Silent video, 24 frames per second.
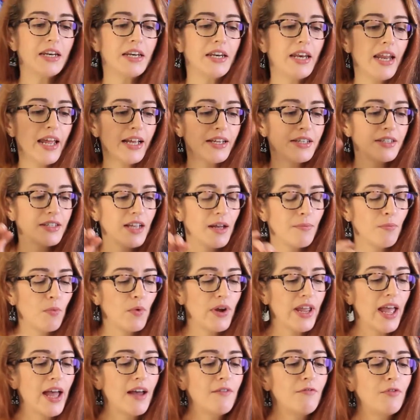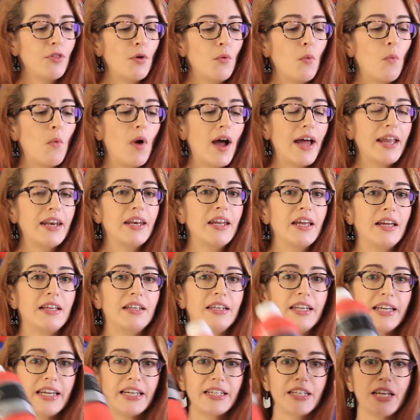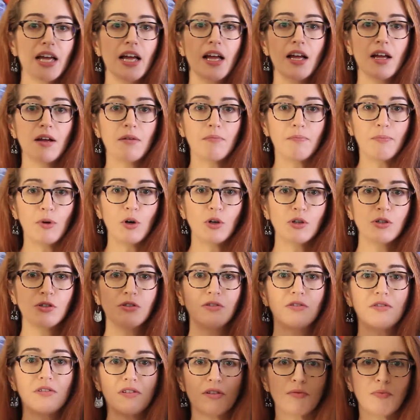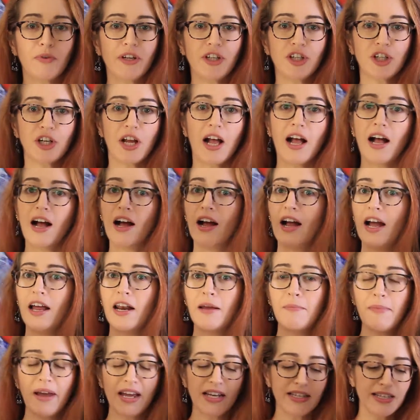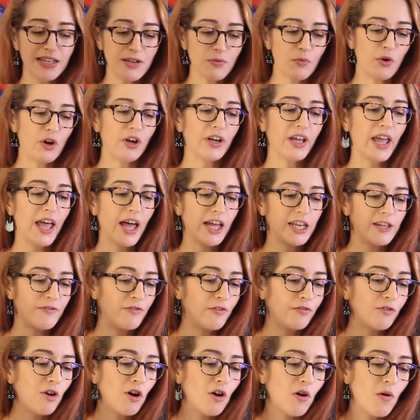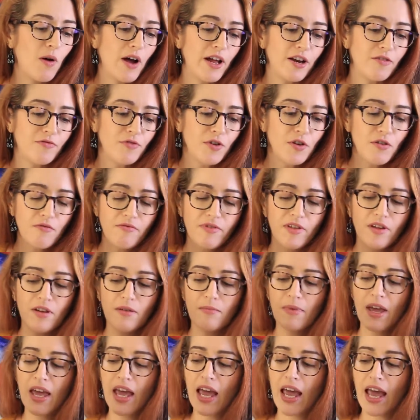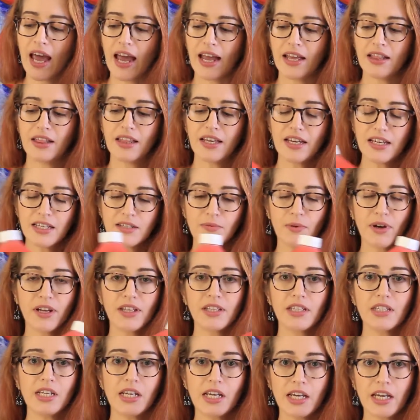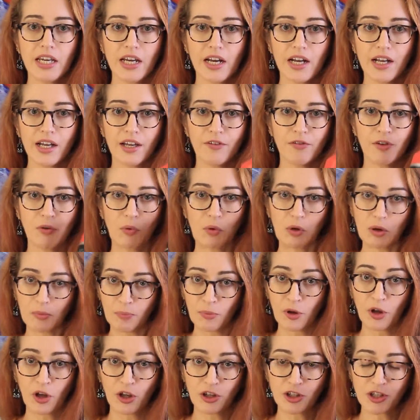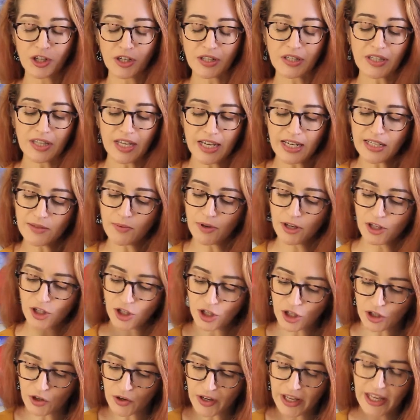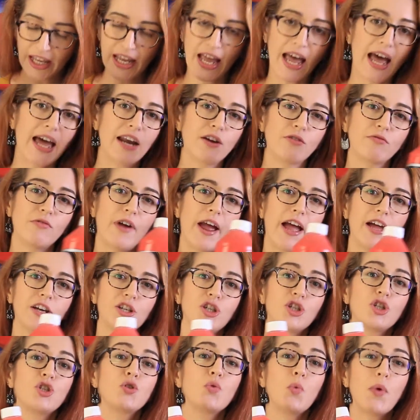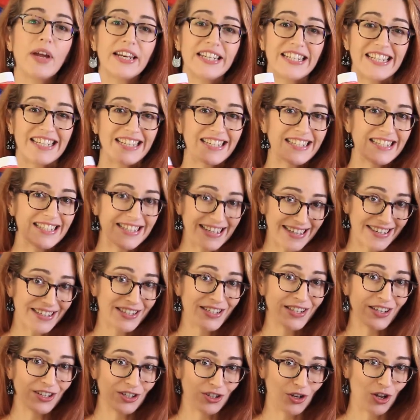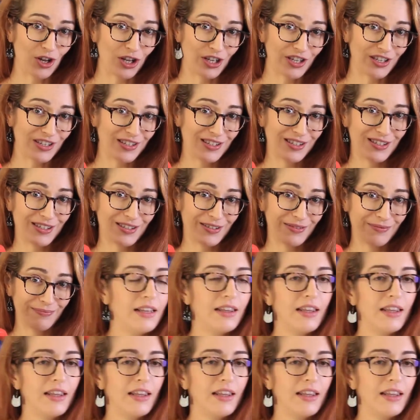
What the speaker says: Next up, we have the 1 liter bottles, which are an amazing workout if you've got quite a few of them. And these ones here, if you were to purchase these ones, you're looking at around $26.